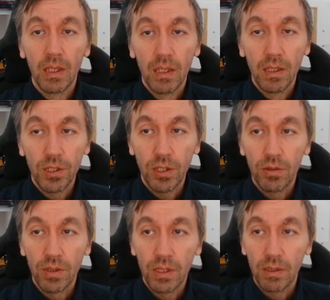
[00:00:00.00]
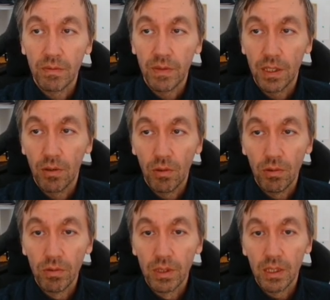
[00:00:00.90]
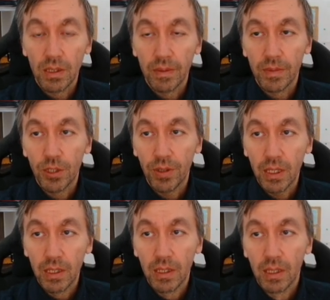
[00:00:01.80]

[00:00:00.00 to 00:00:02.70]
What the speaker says: So it's a very old trick.